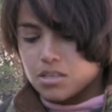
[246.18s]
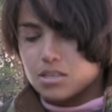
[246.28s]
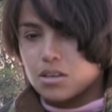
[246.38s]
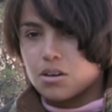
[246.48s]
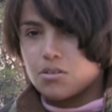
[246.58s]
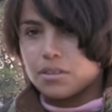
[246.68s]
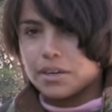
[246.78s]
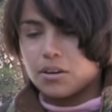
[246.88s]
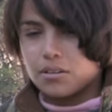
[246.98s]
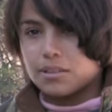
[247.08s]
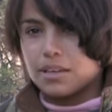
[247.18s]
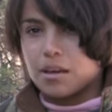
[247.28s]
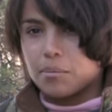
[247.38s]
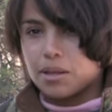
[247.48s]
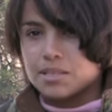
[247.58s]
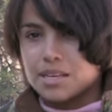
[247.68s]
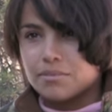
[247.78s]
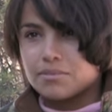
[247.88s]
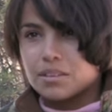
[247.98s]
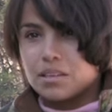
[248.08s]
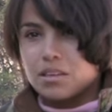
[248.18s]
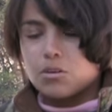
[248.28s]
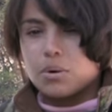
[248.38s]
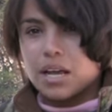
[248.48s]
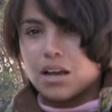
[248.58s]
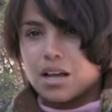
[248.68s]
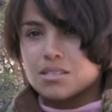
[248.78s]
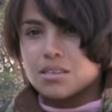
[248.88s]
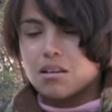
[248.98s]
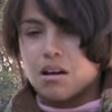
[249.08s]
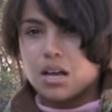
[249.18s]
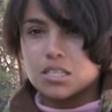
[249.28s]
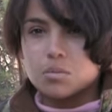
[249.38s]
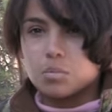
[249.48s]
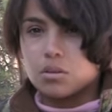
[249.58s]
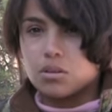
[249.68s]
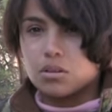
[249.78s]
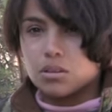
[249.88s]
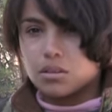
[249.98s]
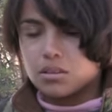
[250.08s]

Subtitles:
So they called the ambulance. When I got to the hospital,